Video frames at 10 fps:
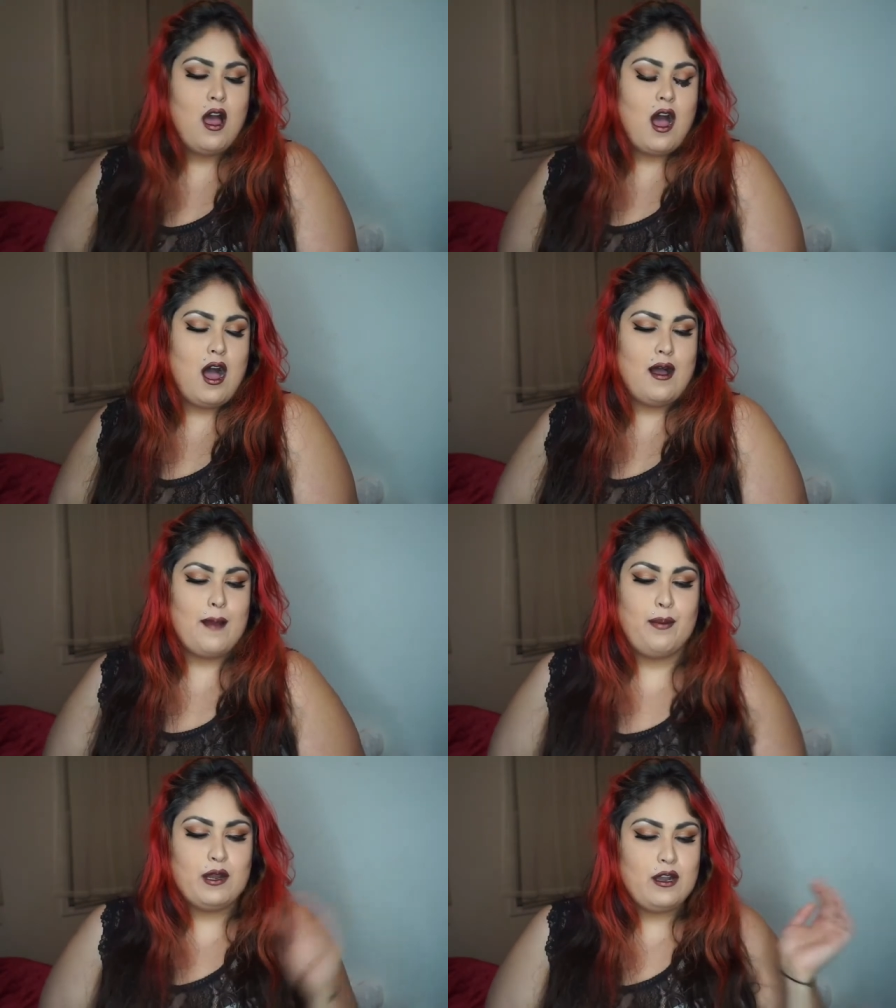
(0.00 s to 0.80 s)
Uh, I
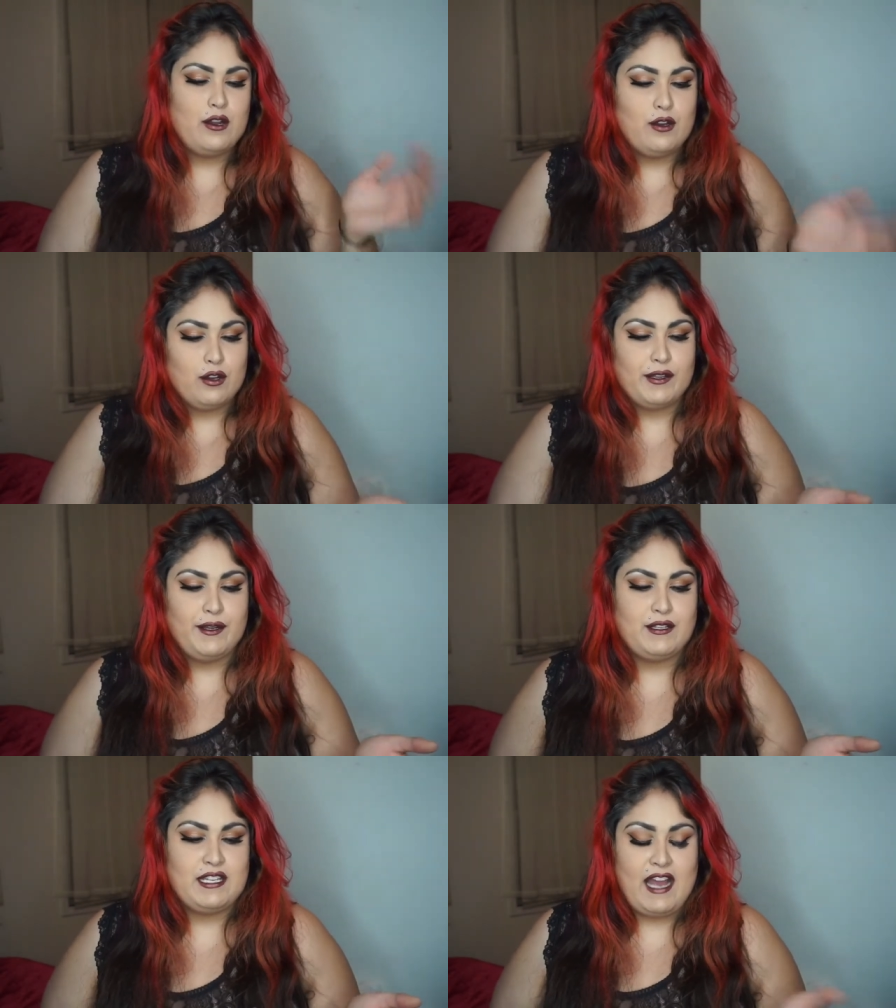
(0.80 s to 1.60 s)
put it on
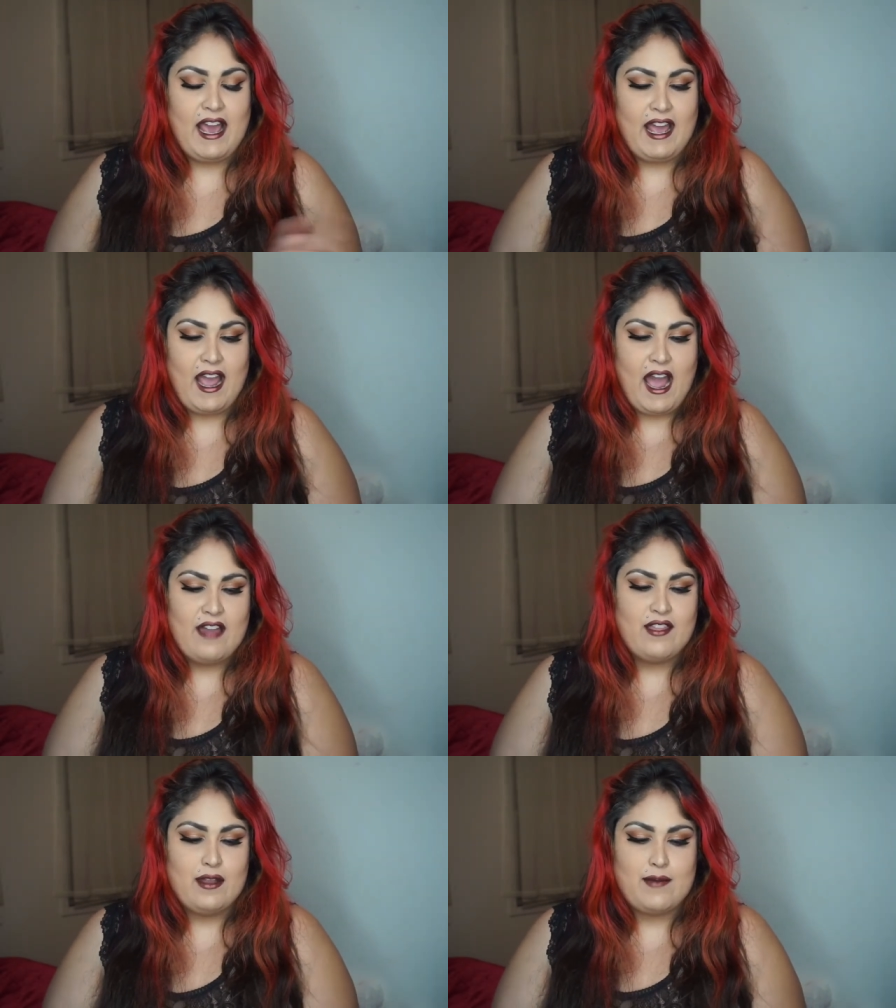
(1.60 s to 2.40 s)
earlier today
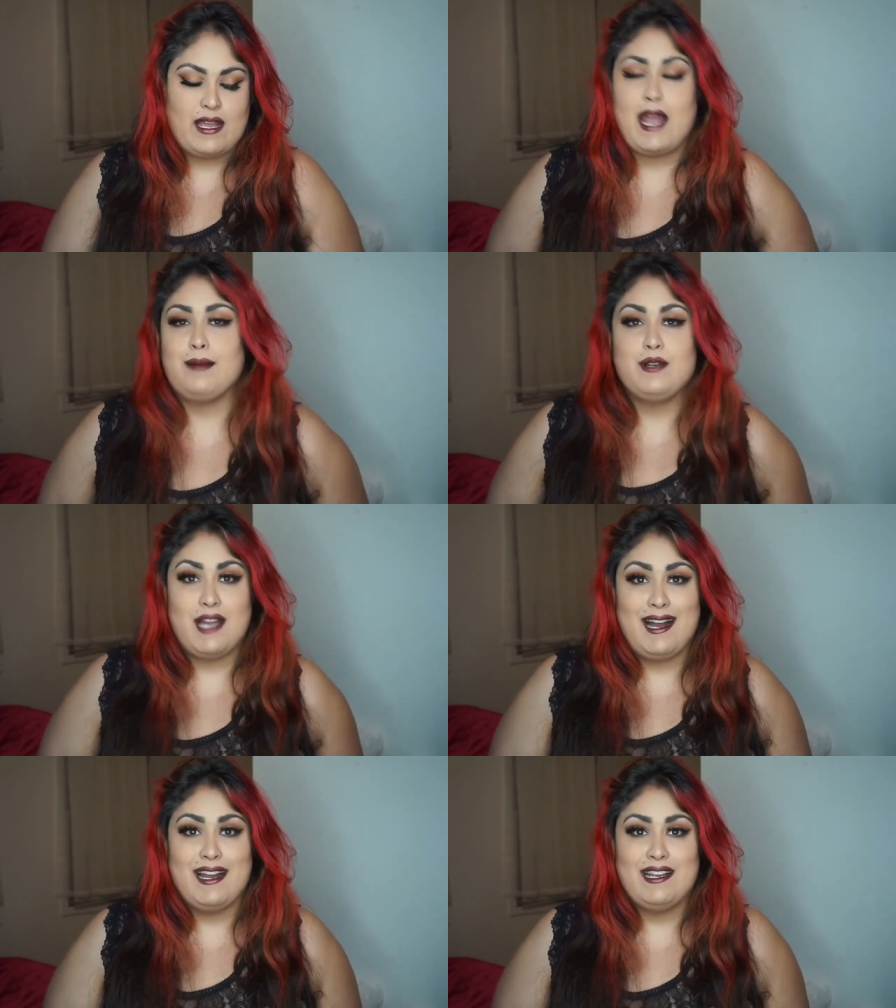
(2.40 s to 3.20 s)
and then my camera
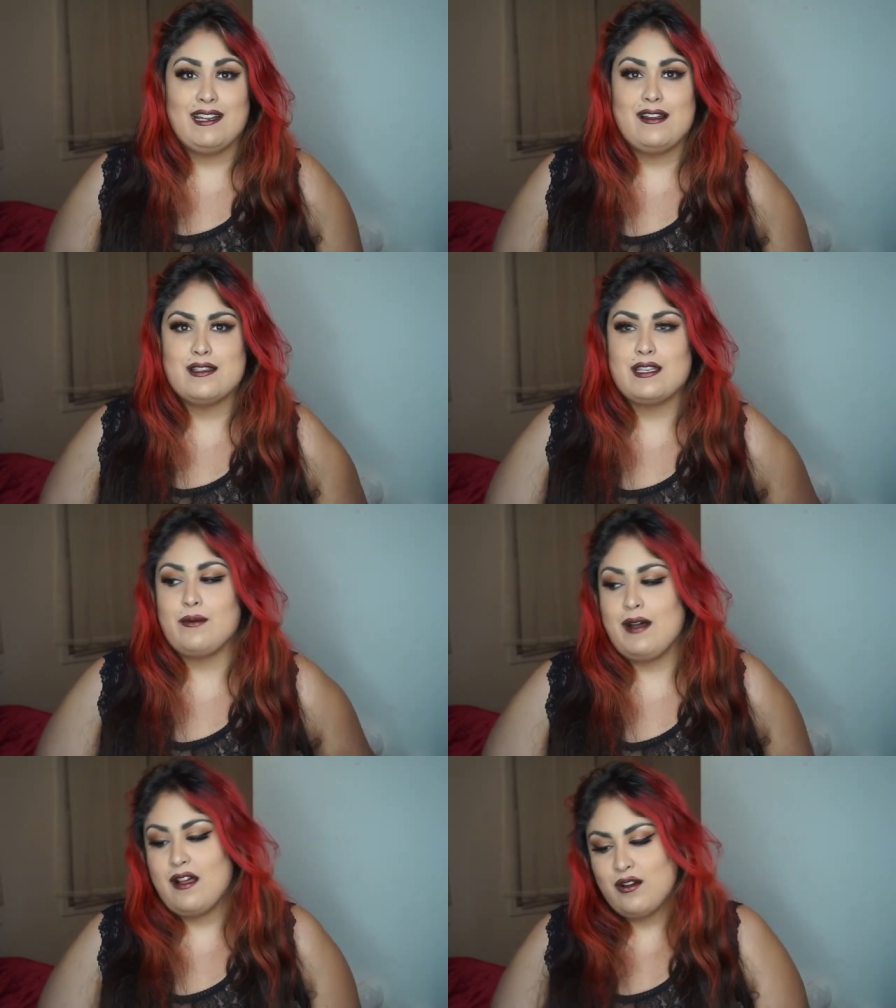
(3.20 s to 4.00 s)
died and I was like,
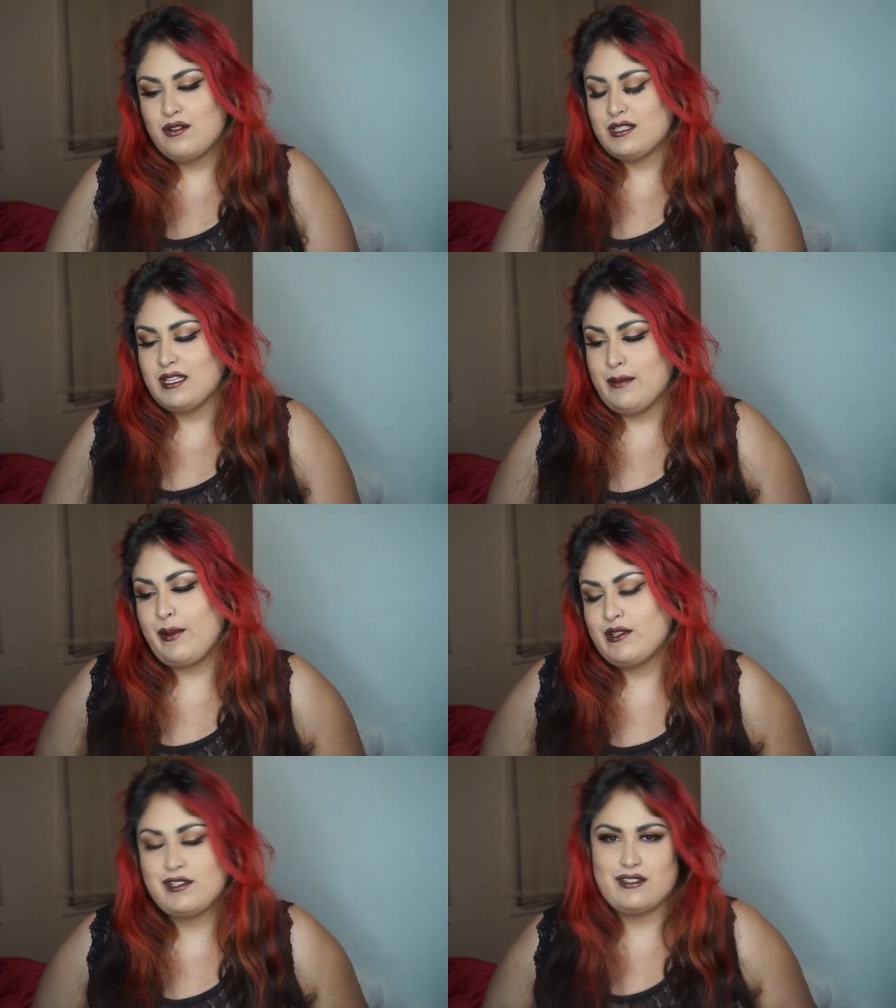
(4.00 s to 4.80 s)
well, I'll go to sleep.
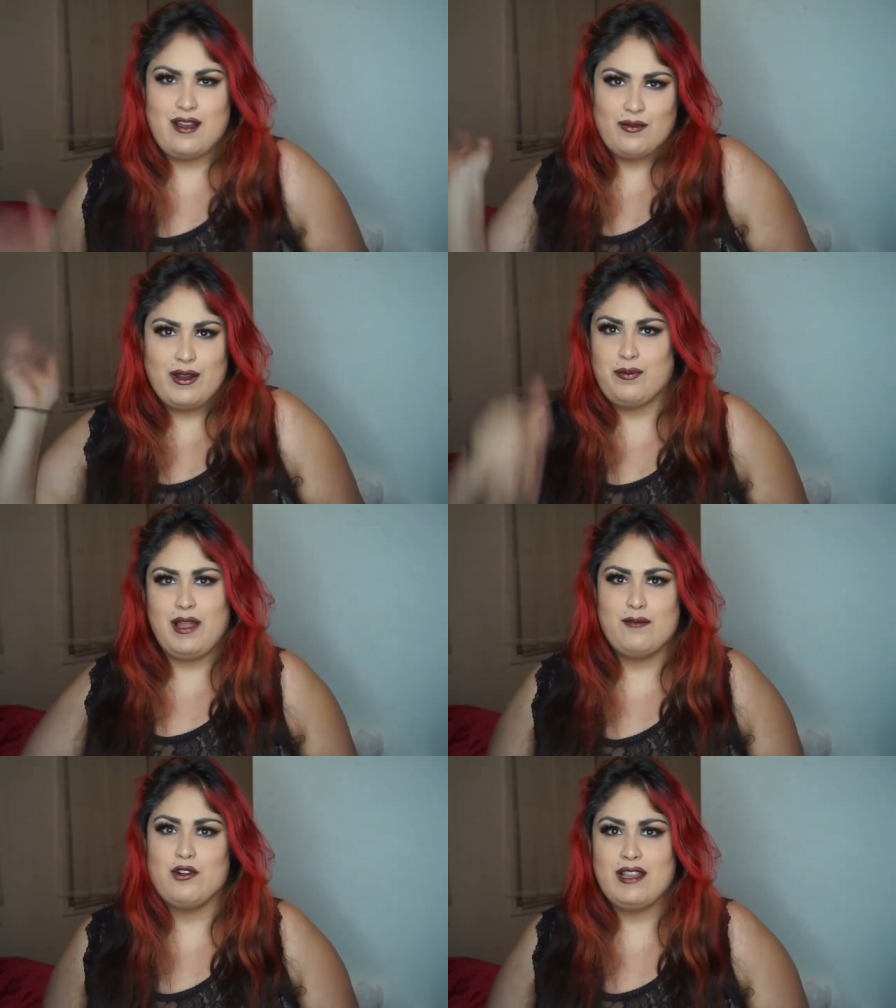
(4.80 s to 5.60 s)
I'll just, I'll
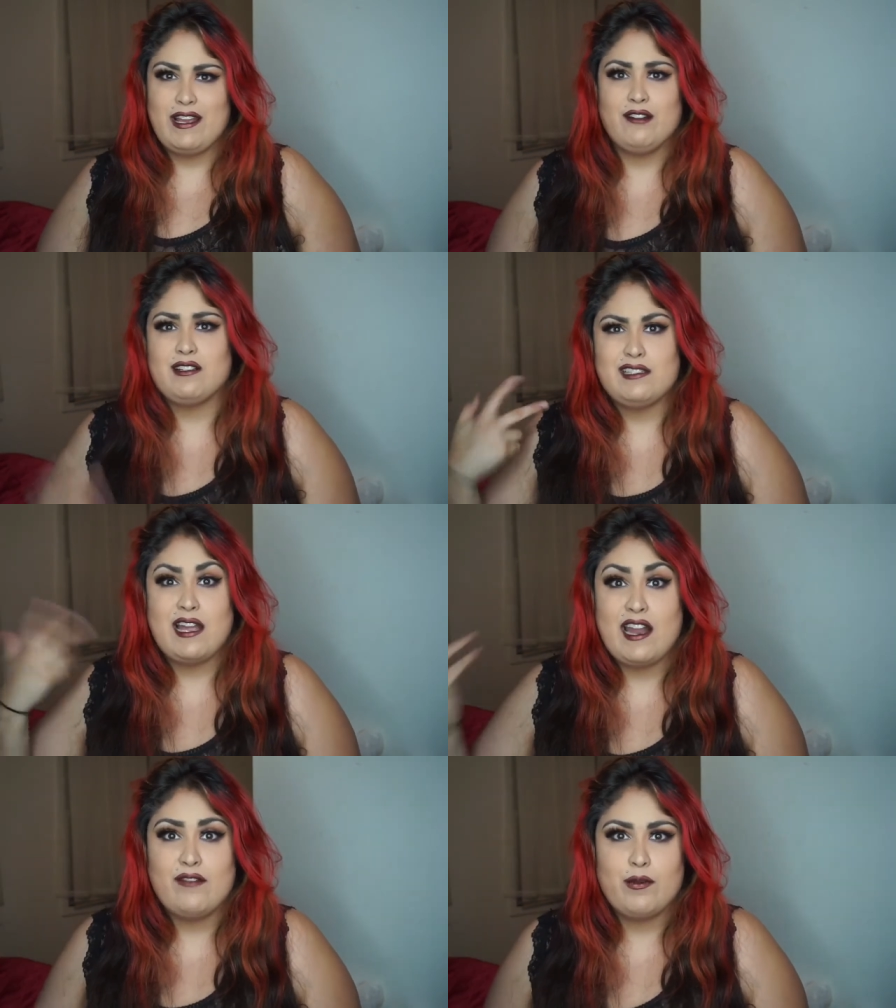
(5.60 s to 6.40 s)
reapply more later. It's
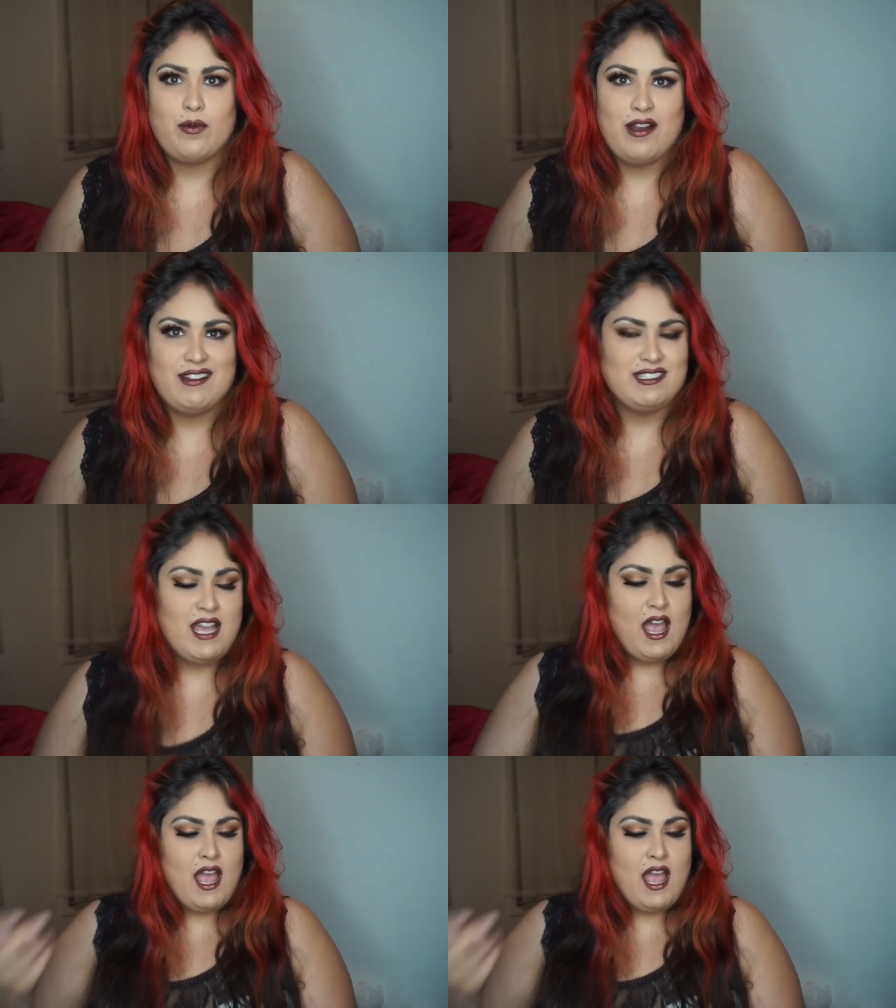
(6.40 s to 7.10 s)
not a heavy product.